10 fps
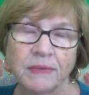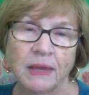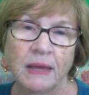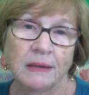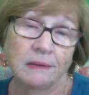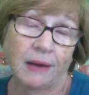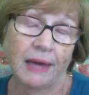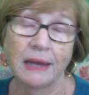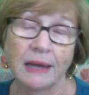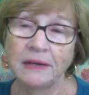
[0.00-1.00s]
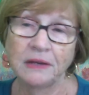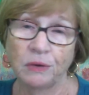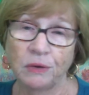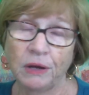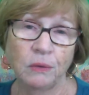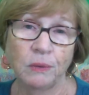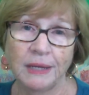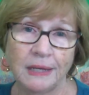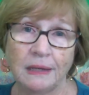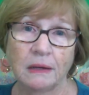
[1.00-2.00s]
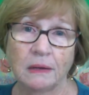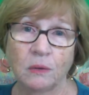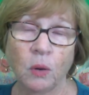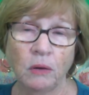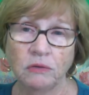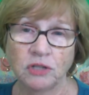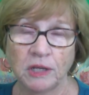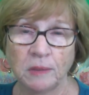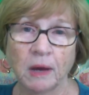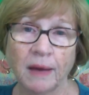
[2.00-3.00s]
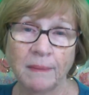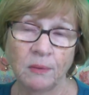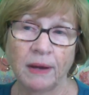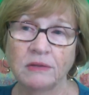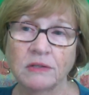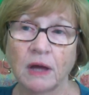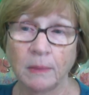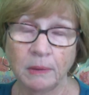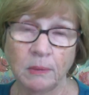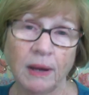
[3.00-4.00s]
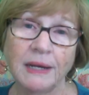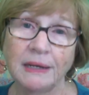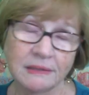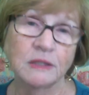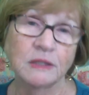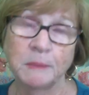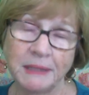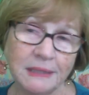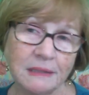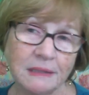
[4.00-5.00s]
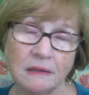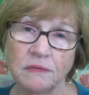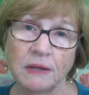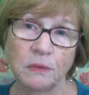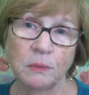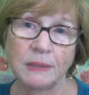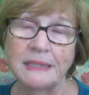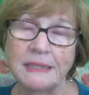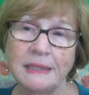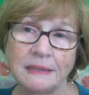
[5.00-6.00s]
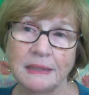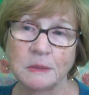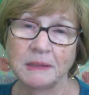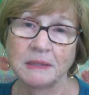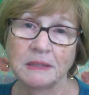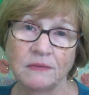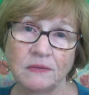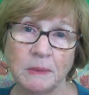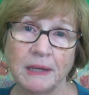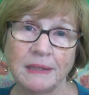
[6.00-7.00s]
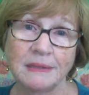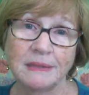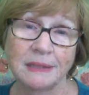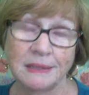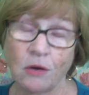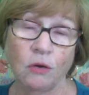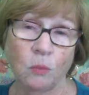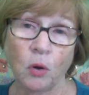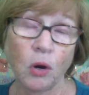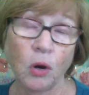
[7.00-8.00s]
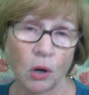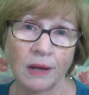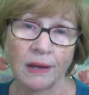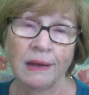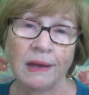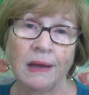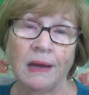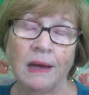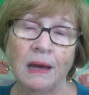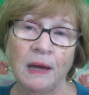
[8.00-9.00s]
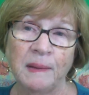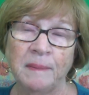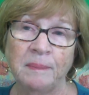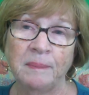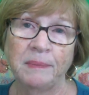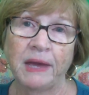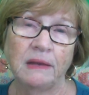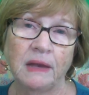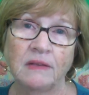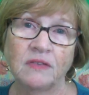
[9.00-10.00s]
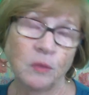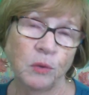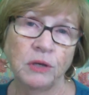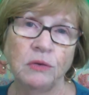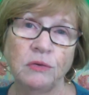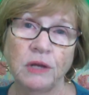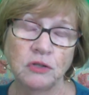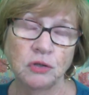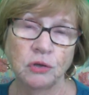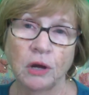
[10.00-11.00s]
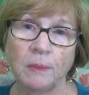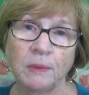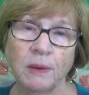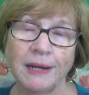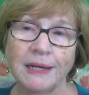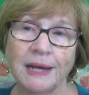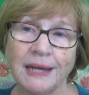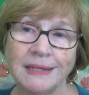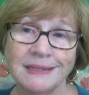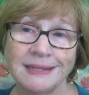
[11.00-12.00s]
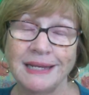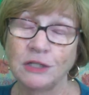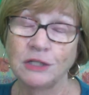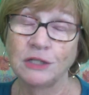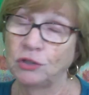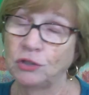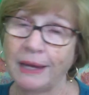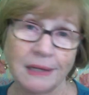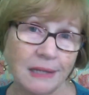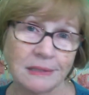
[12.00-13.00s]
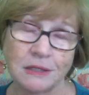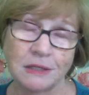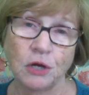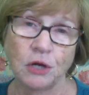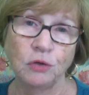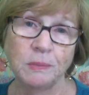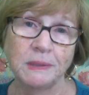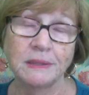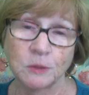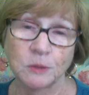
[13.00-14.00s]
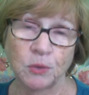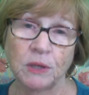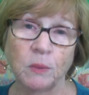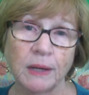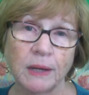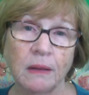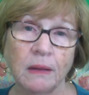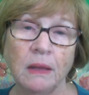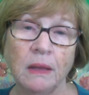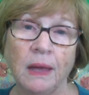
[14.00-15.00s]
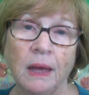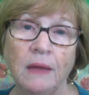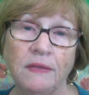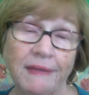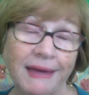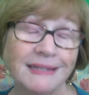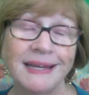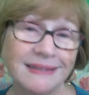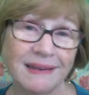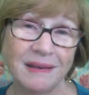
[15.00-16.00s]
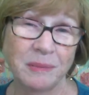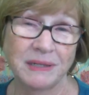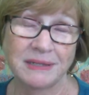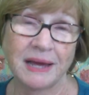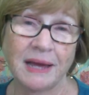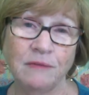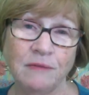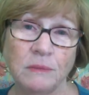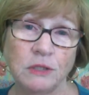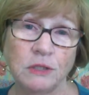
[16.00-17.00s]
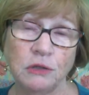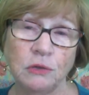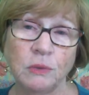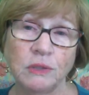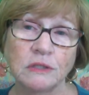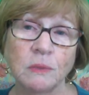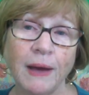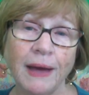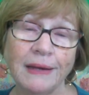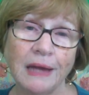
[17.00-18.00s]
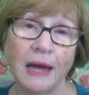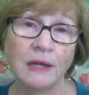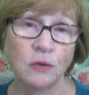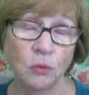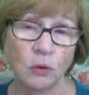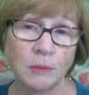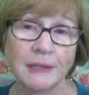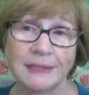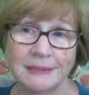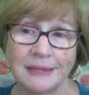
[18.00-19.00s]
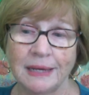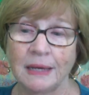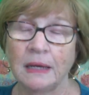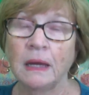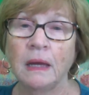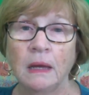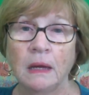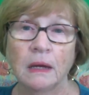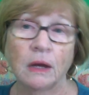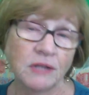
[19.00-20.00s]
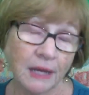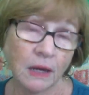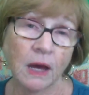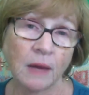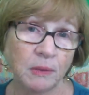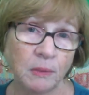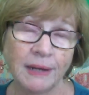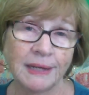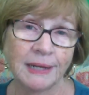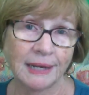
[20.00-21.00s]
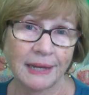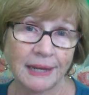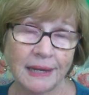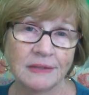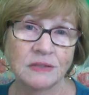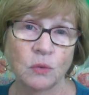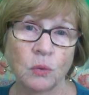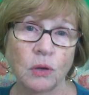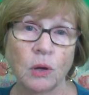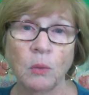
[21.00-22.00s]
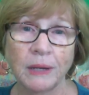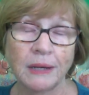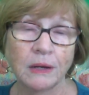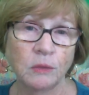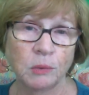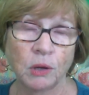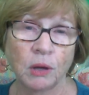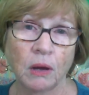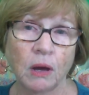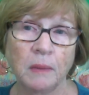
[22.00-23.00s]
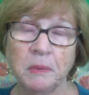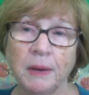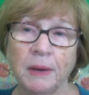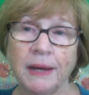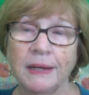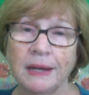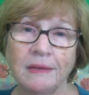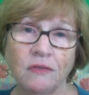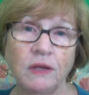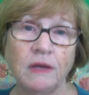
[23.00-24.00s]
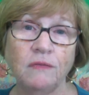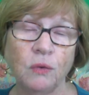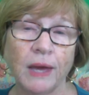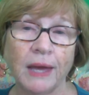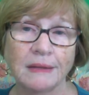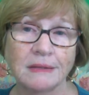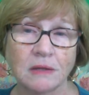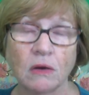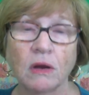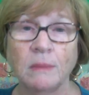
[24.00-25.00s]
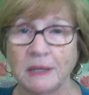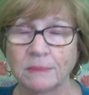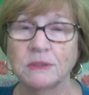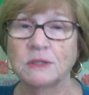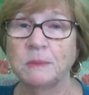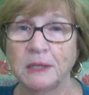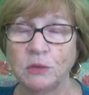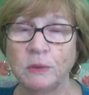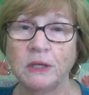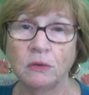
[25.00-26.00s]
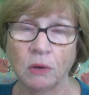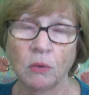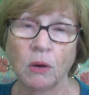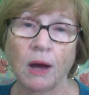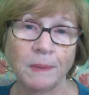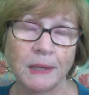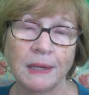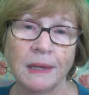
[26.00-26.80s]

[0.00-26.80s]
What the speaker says: Yeah. I don't know any, quote, cheap copywriters. Copywriting is expensive. And the reason it's expensive is because it's hard work. And someone who does your copywriting has to get into your head and has to know your business pretty well. And then that takes a little bit of time for them to do, which is why I normally say, go take a copywriting class or go read a good book on copywriting and see if you can't start coming up to speed doing your own copy